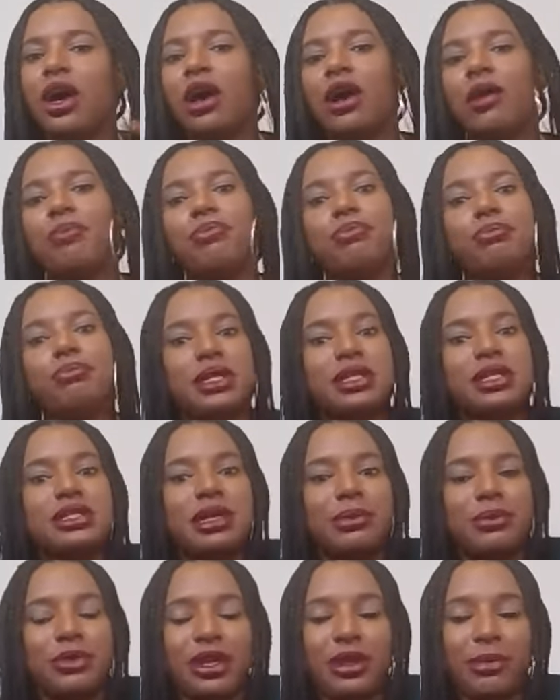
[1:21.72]
um, meet
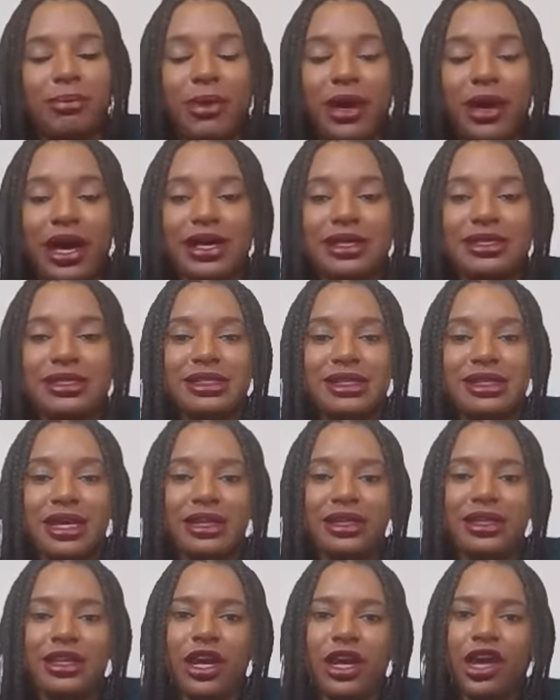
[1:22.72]
someone in
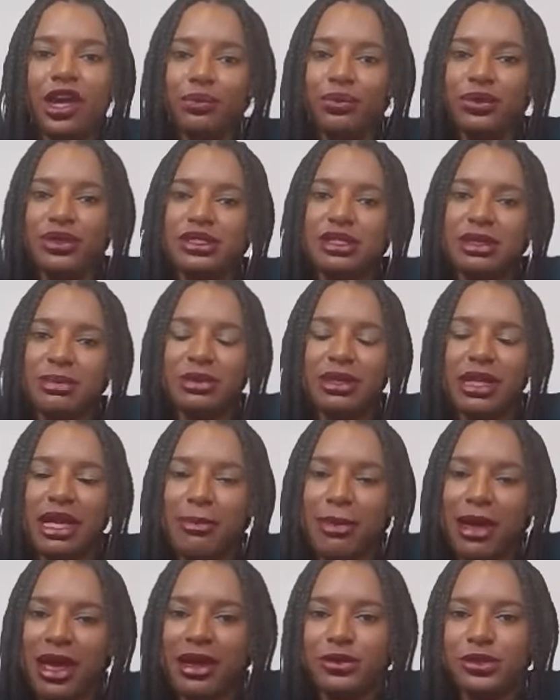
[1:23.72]
person with someone that
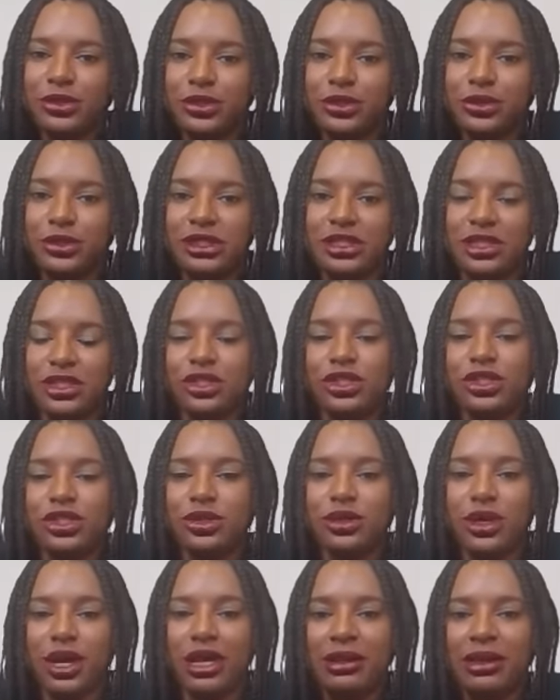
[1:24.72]
I'm outsourcing
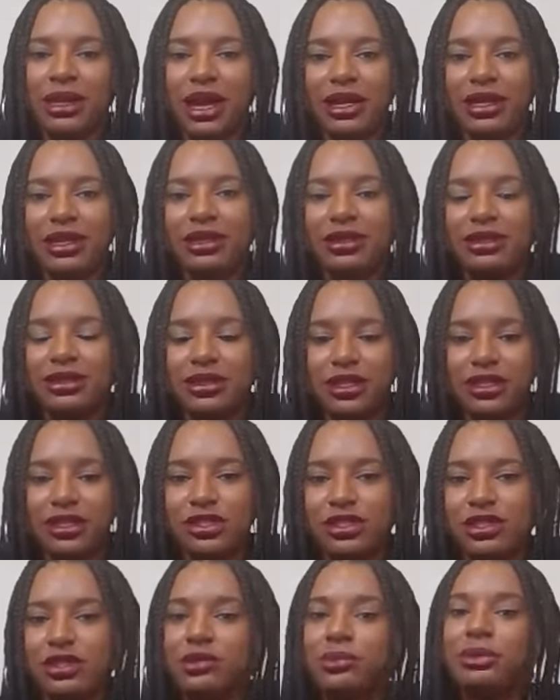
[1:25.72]
to. I like
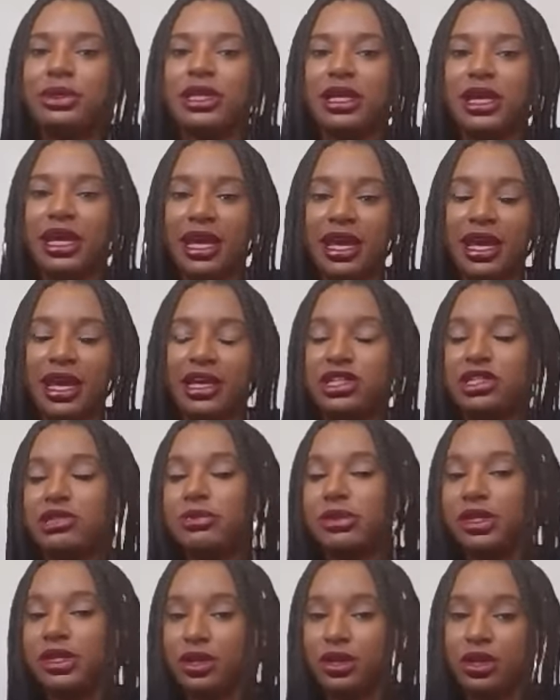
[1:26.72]
things to be here,
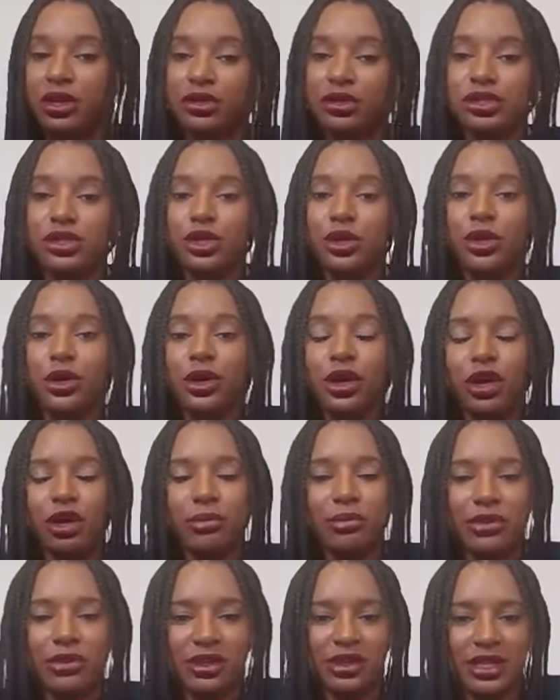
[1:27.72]
to be close to
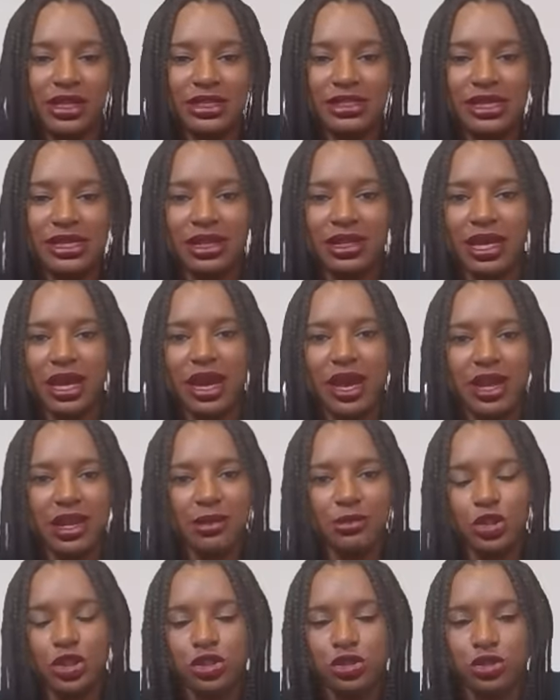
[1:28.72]
home and things like that, and
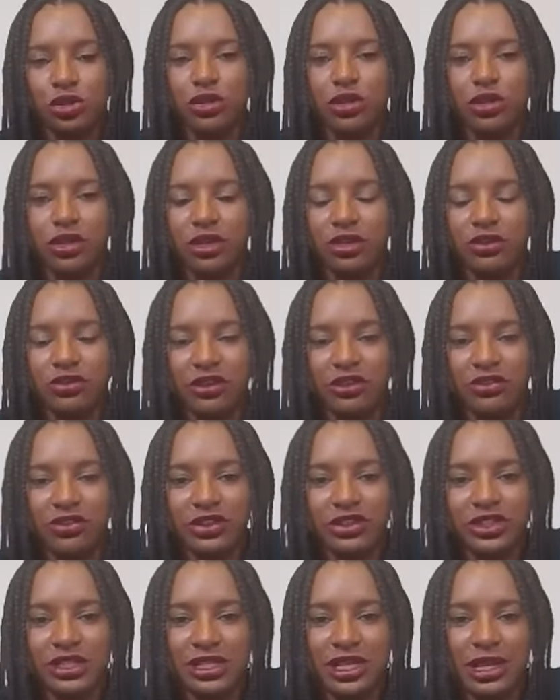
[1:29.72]
I'm sure a lot of you
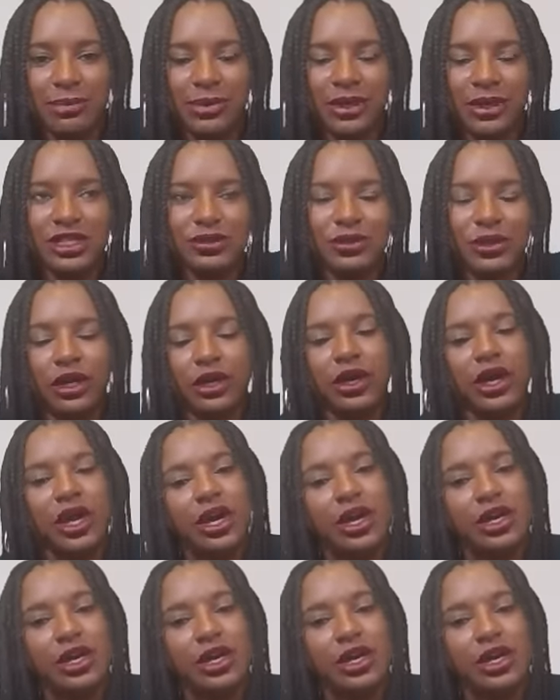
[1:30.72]
feel the same way as well.